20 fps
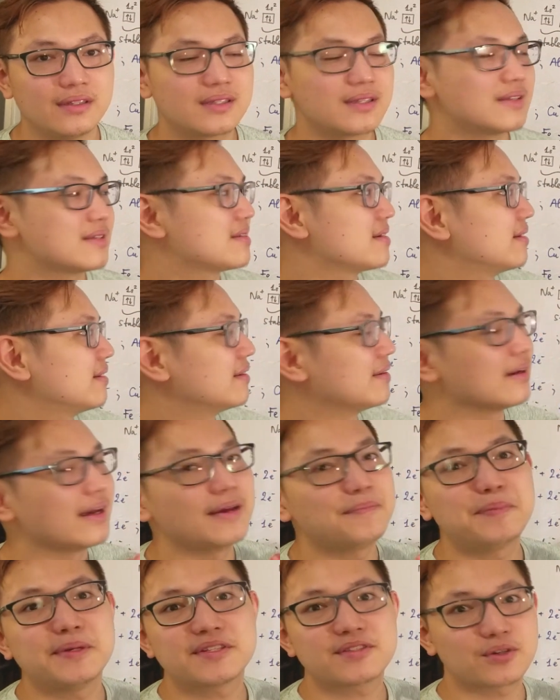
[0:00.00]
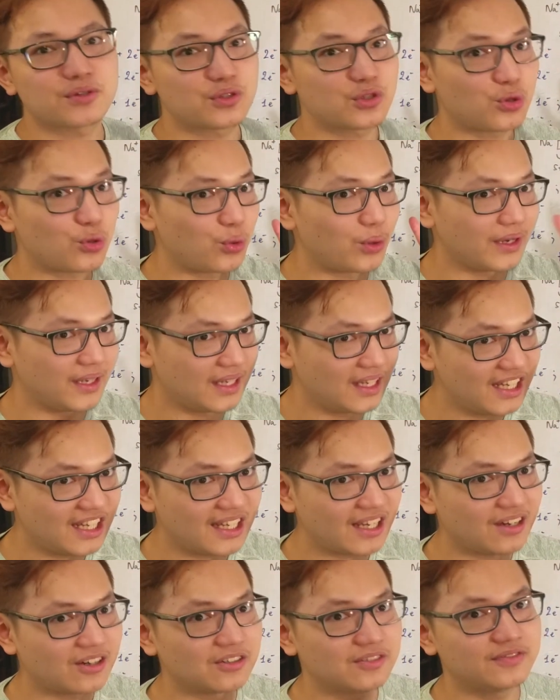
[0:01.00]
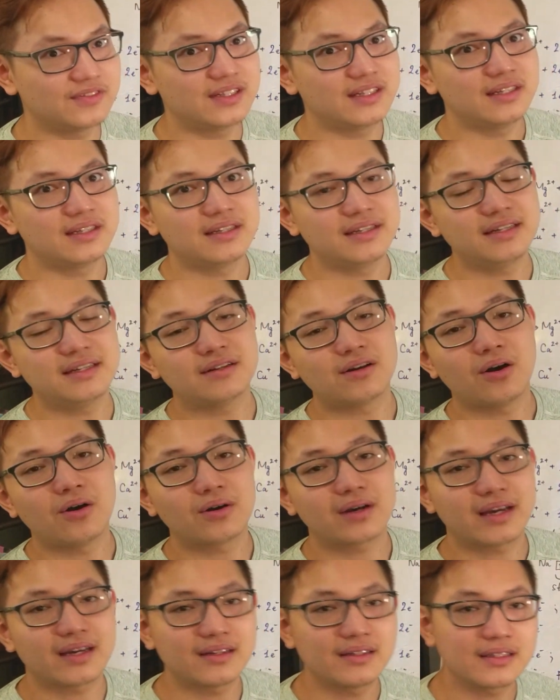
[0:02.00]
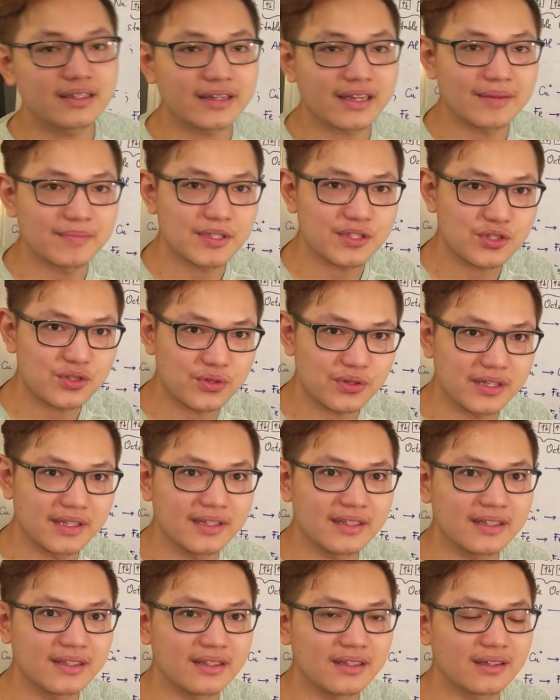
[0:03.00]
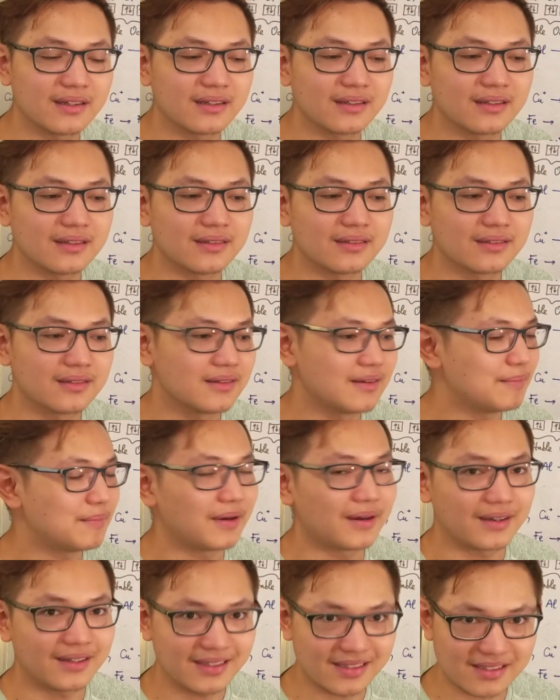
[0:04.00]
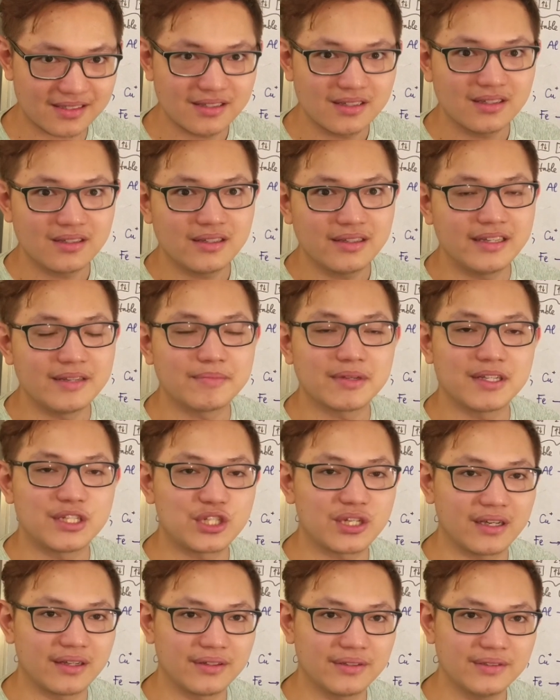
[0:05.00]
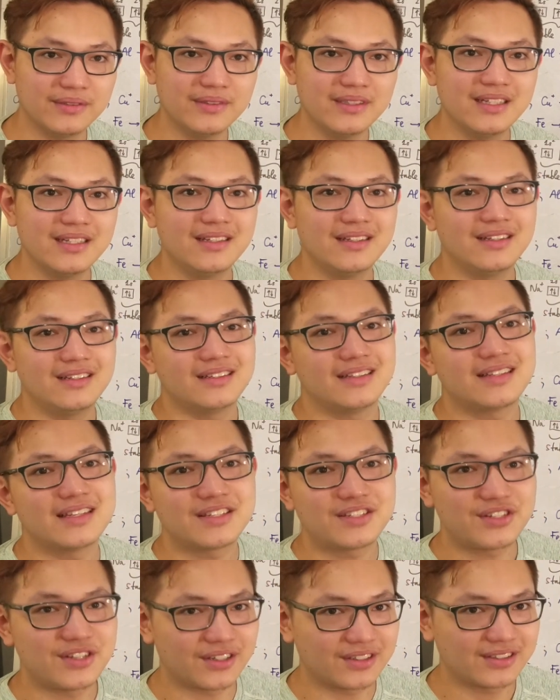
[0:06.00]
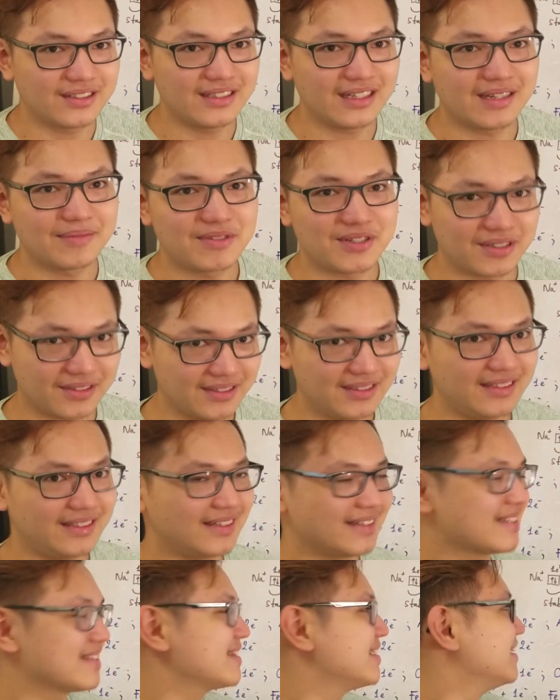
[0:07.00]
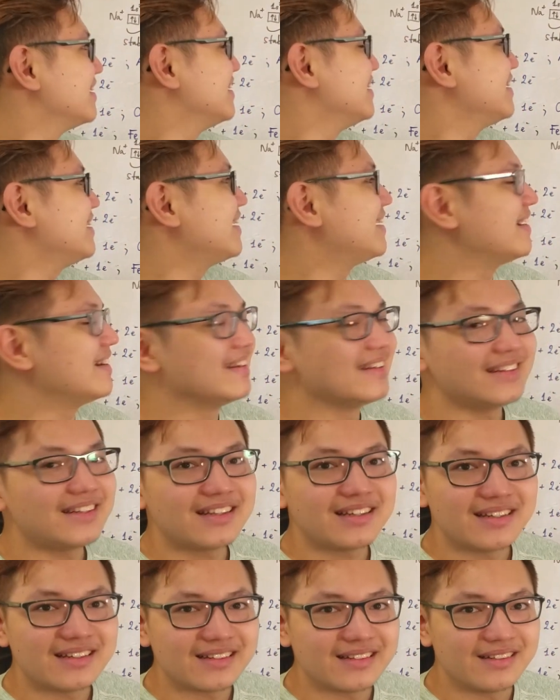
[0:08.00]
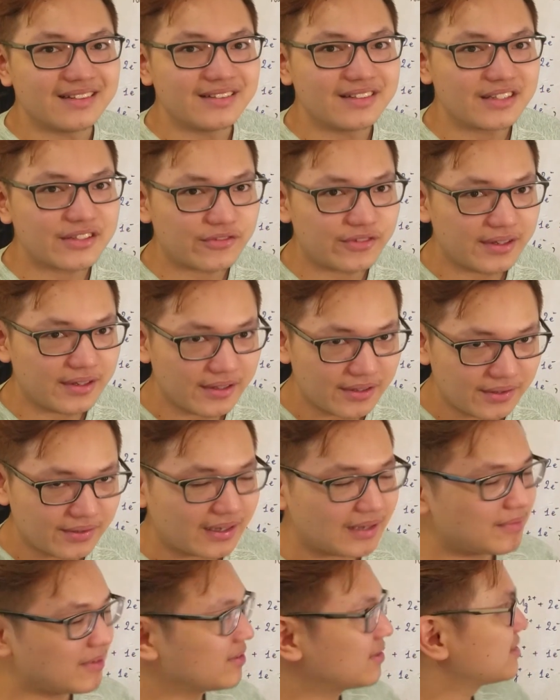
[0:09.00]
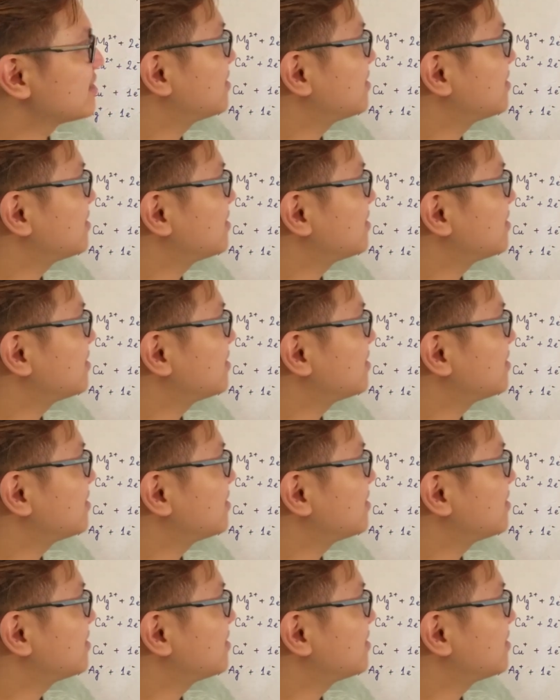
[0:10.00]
this is uh, episode three of the inorganic chemistry uh, part in my channel. This is Johnny. I'm Johnny. Yes. And then in this video, I'm gonna